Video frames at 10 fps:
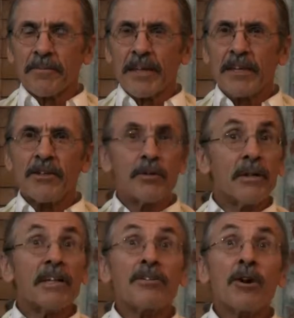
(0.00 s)
He knew
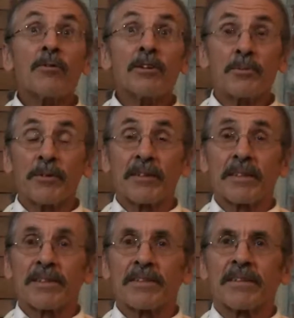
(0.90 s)
in his own
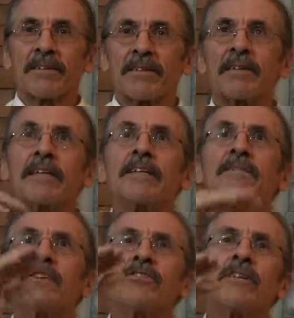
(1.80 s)
experience that it
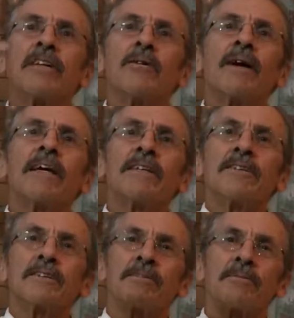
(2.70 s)
eventually quiets.